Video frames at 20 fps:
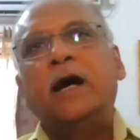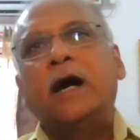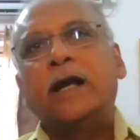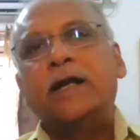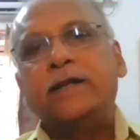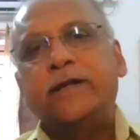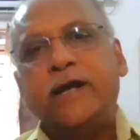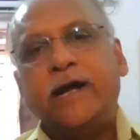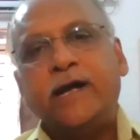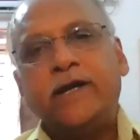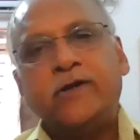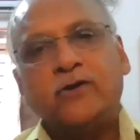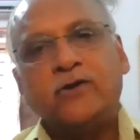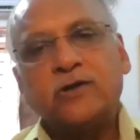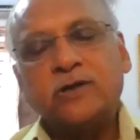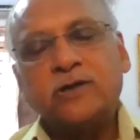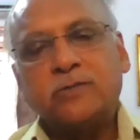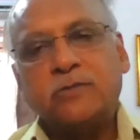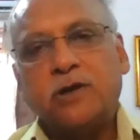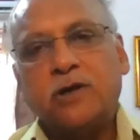And they
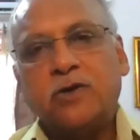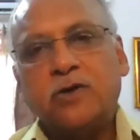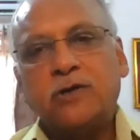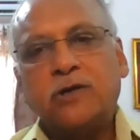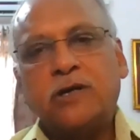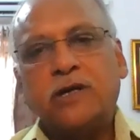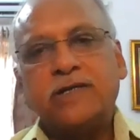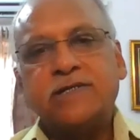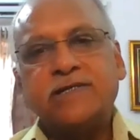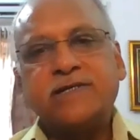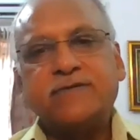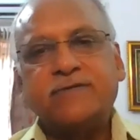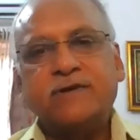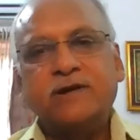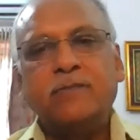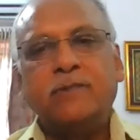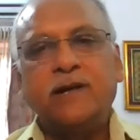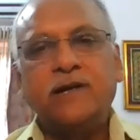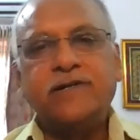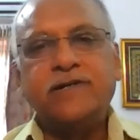talked about a
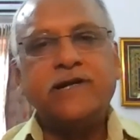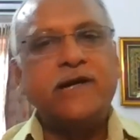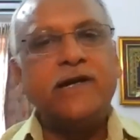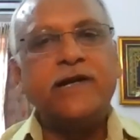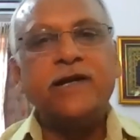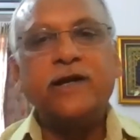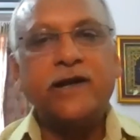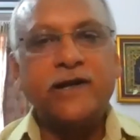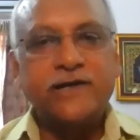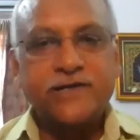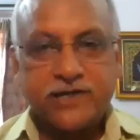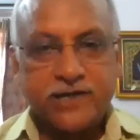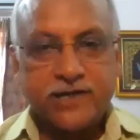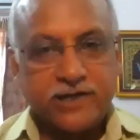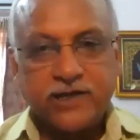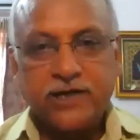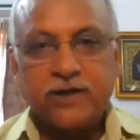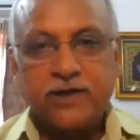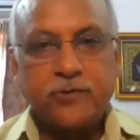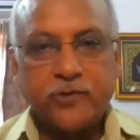civil-military integration
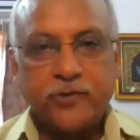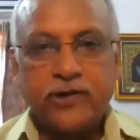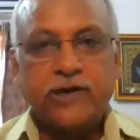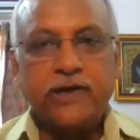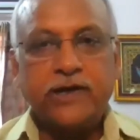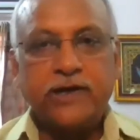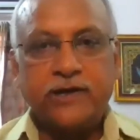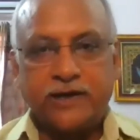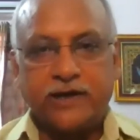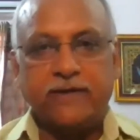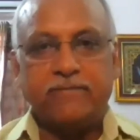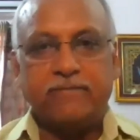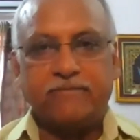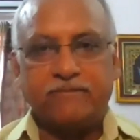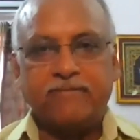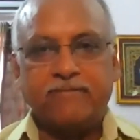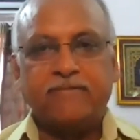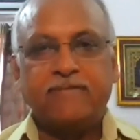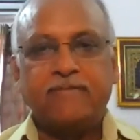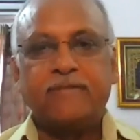at that point in time.
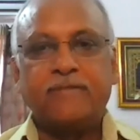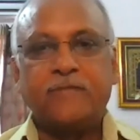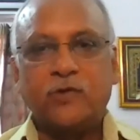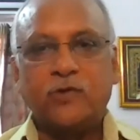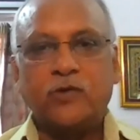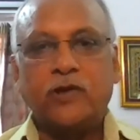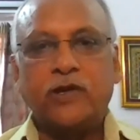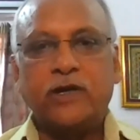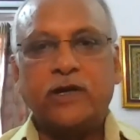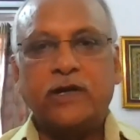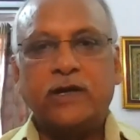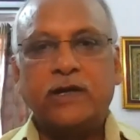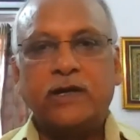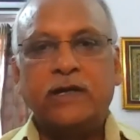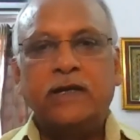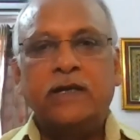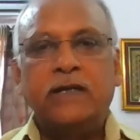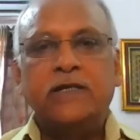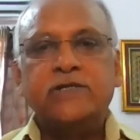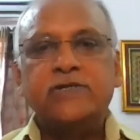Okay.
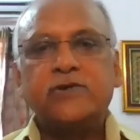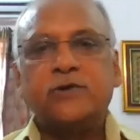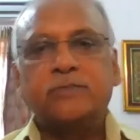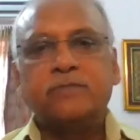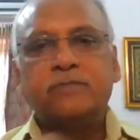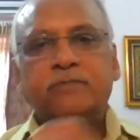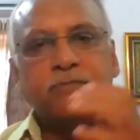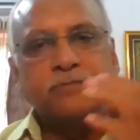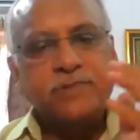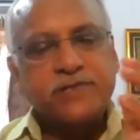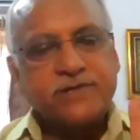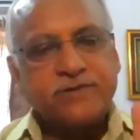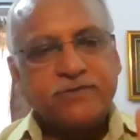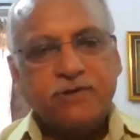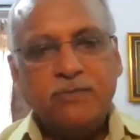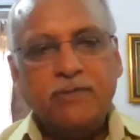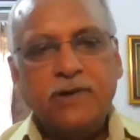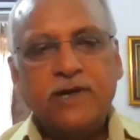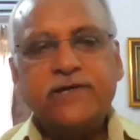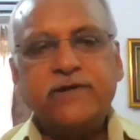So,
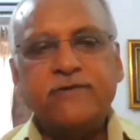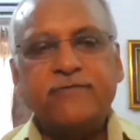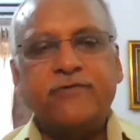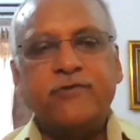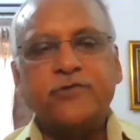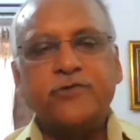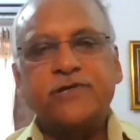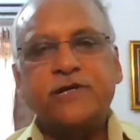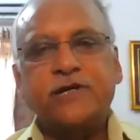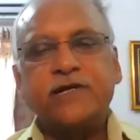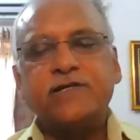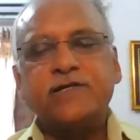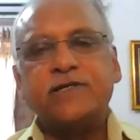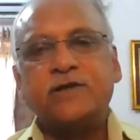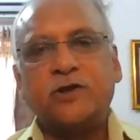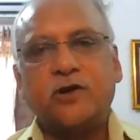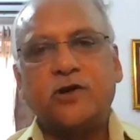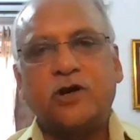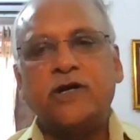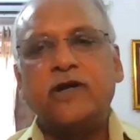civil-military fusion is
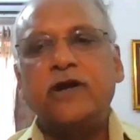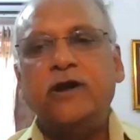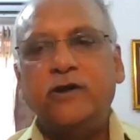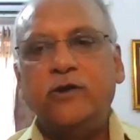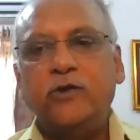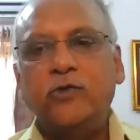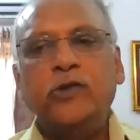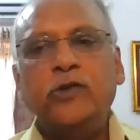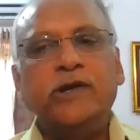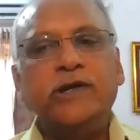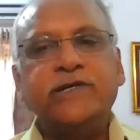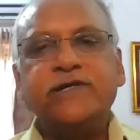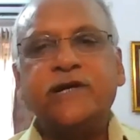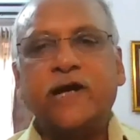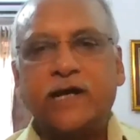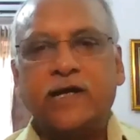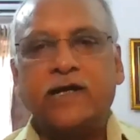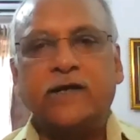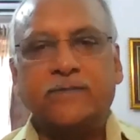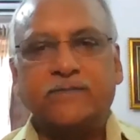not new in
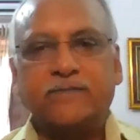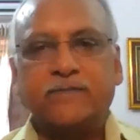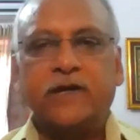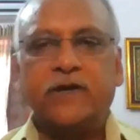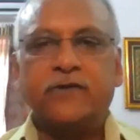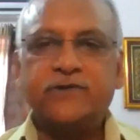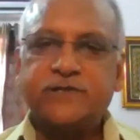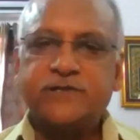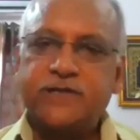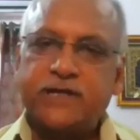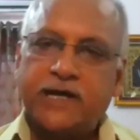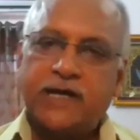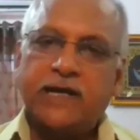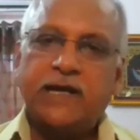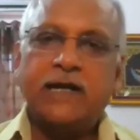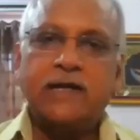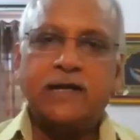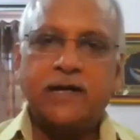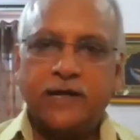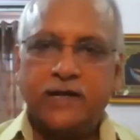China. It was
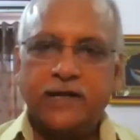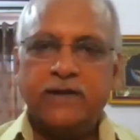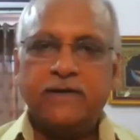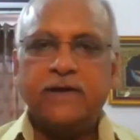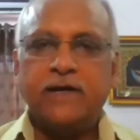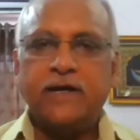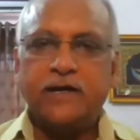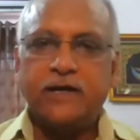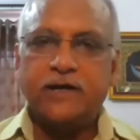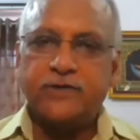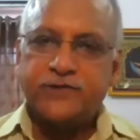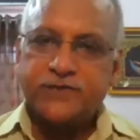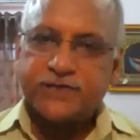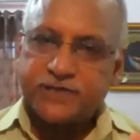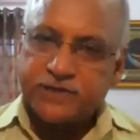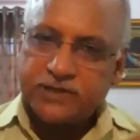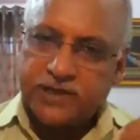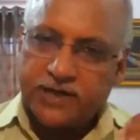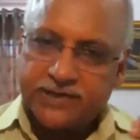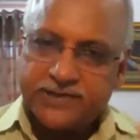there already and it
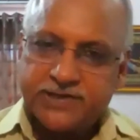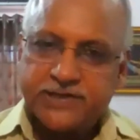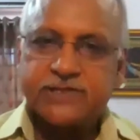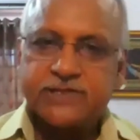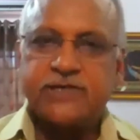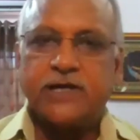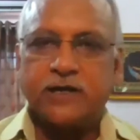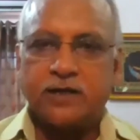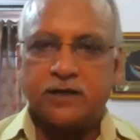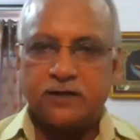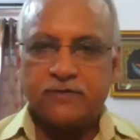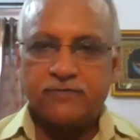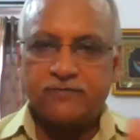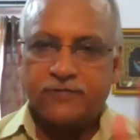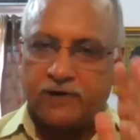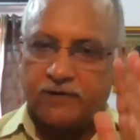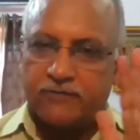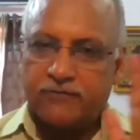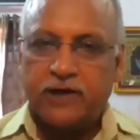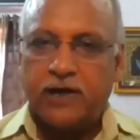was existing
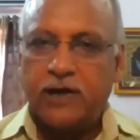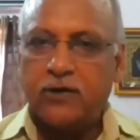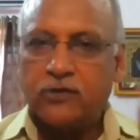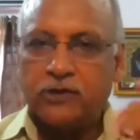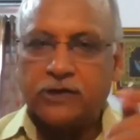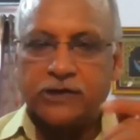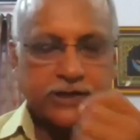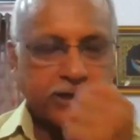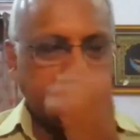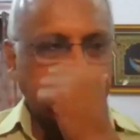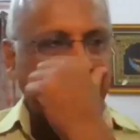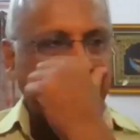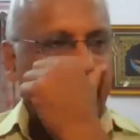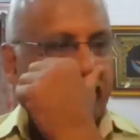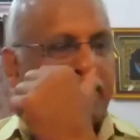for a very long time.